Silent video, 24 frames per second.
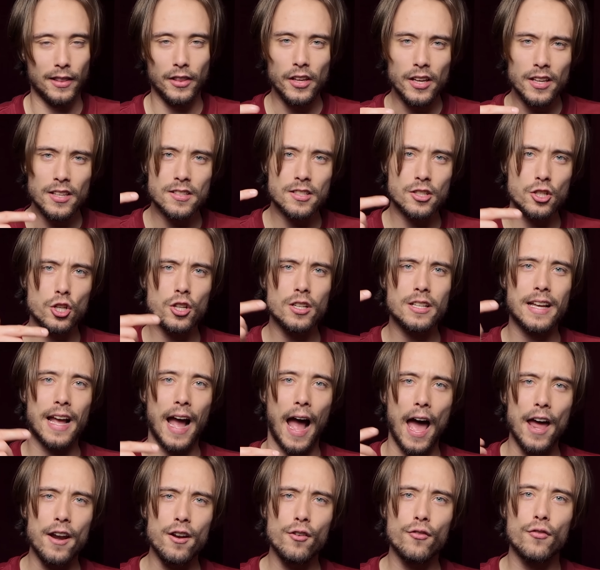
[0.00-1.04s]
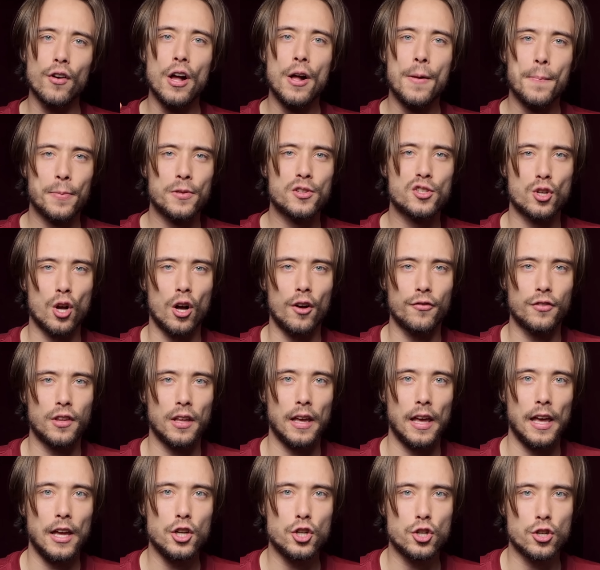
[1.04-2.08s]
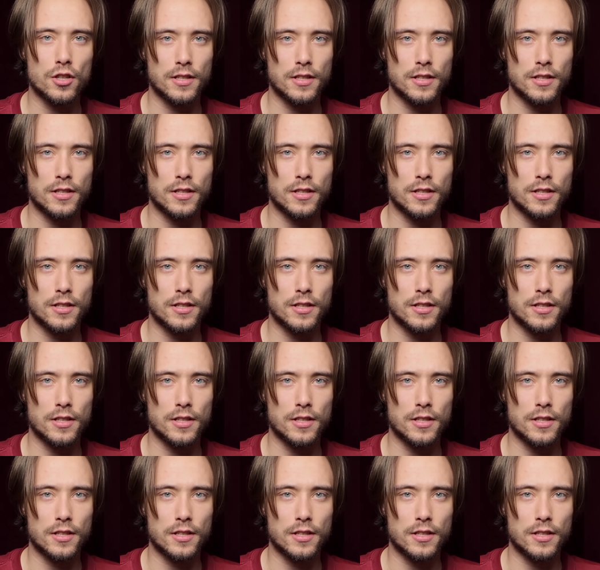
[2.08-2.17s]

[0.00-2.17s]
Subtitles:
And this should kind of solve the